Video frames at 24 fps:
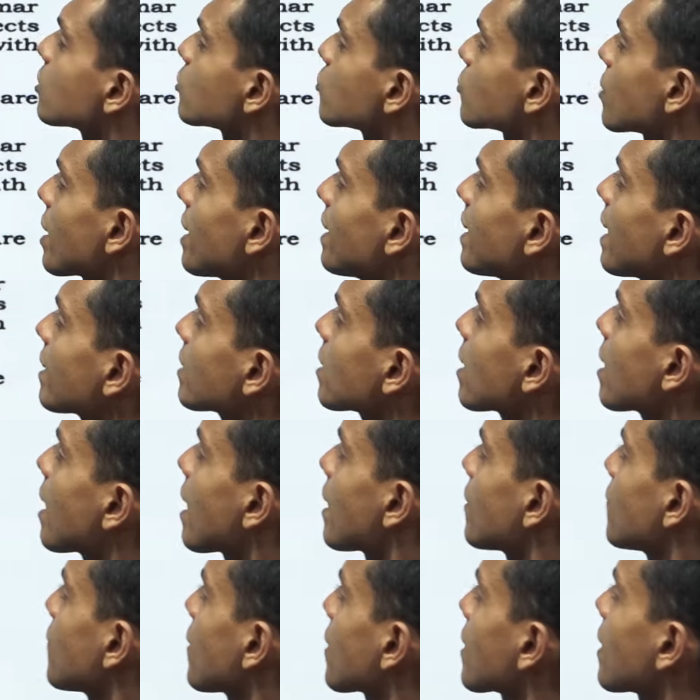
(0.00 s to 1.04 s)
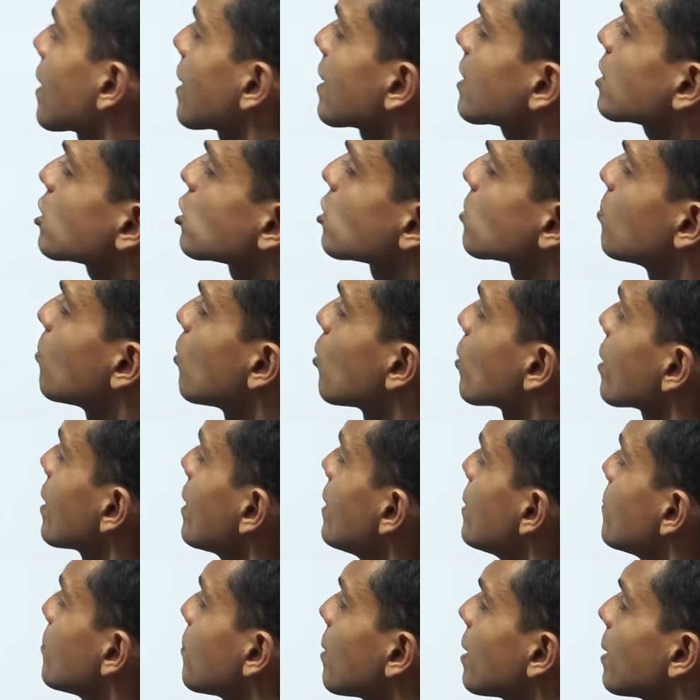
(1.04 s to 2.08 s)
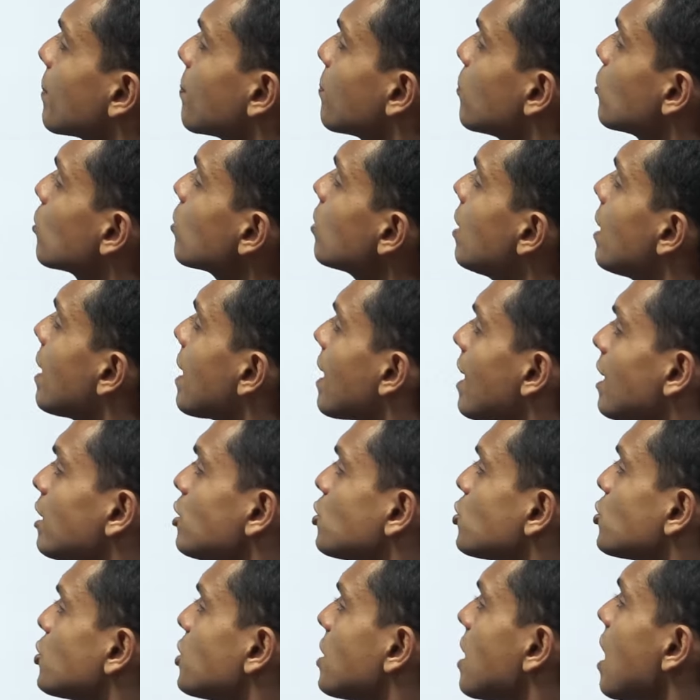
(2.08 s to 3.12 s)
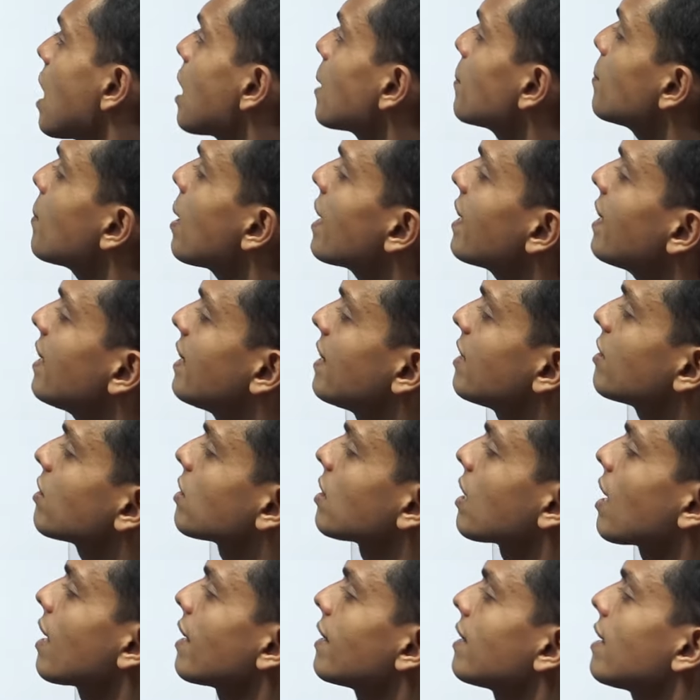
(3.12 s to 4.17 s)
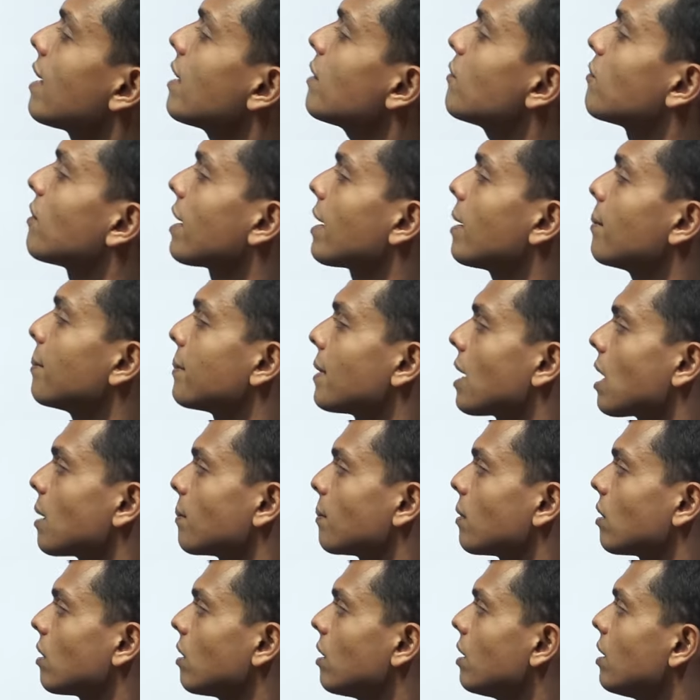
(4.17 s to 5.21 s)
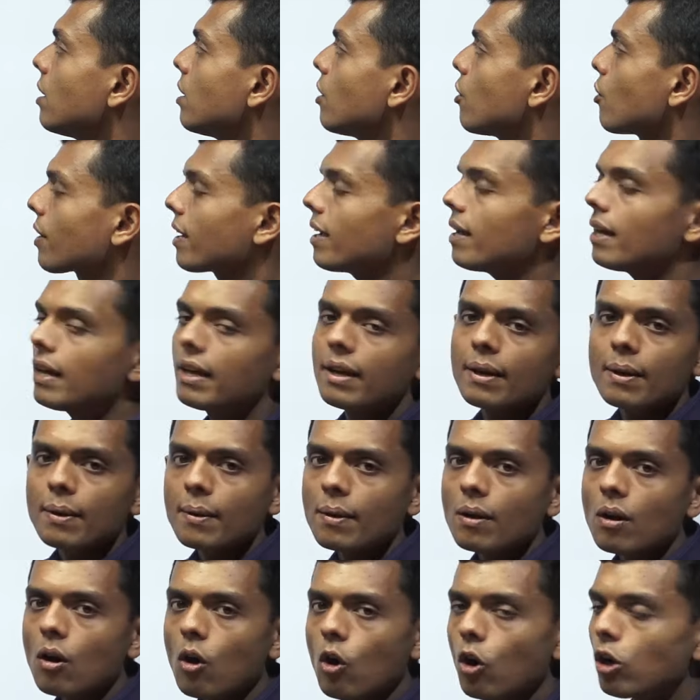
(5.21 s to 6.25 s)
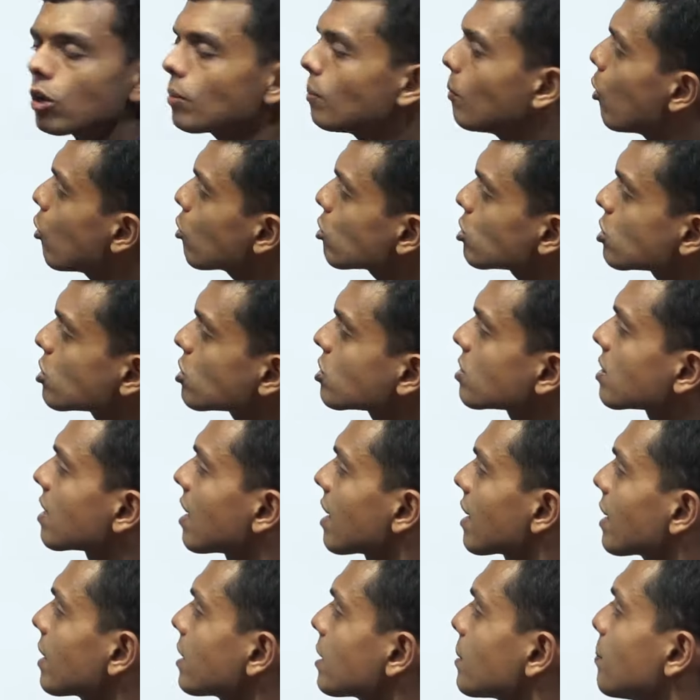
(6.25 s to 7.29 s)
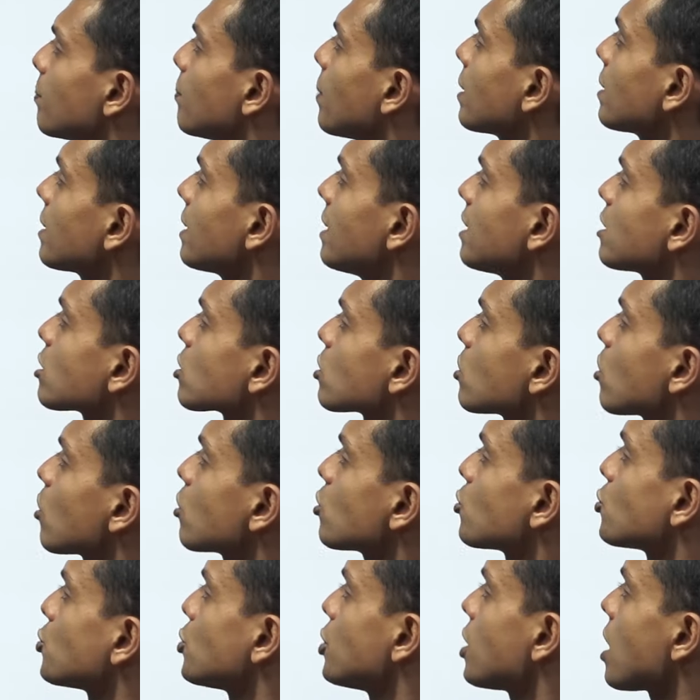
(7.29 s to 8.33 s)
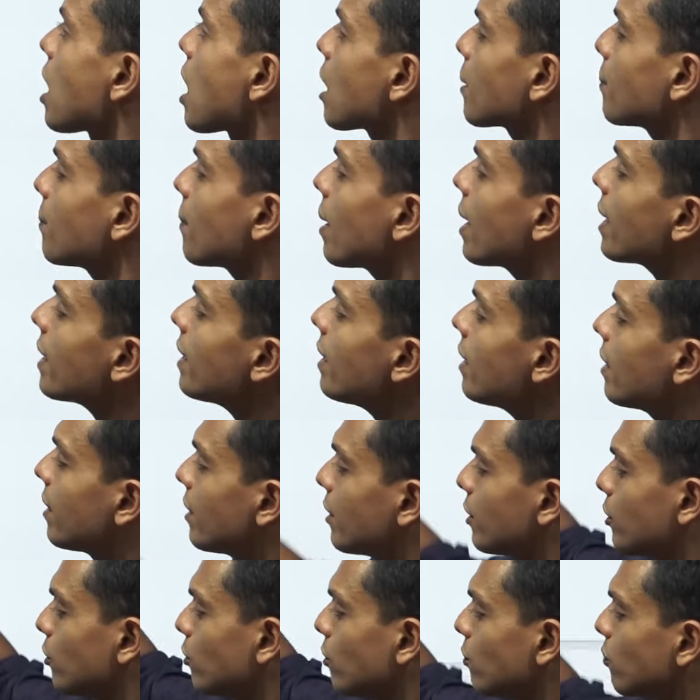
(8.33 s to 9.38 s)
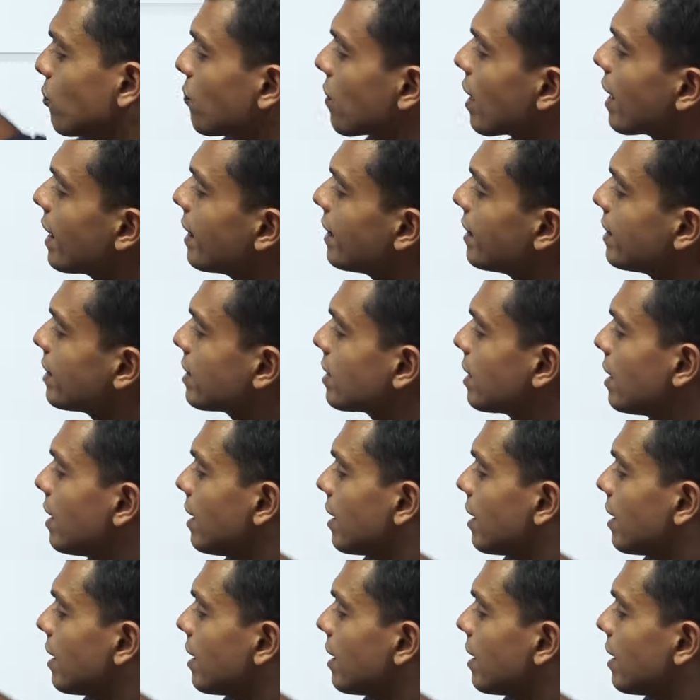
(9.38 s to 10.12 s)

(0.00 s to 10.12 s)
trilateral highway connects Moray in Manipur and Chiang Mai in Thailand via Myanmar. Okay. Almost correct, but it's not Chiang Mai. You'll find